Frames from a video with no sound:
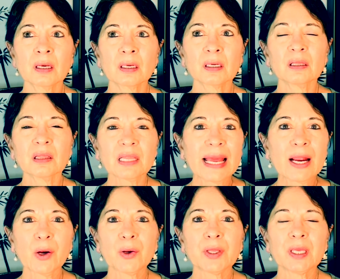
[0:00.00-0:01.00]

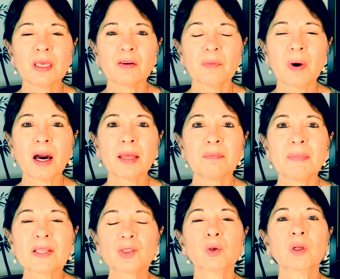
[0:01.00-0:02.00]
clarity of mind,
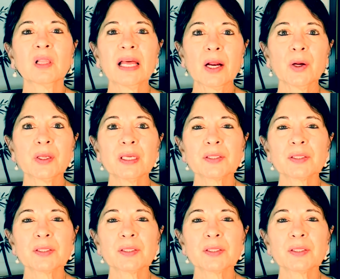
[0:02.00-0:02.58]
mental clarity.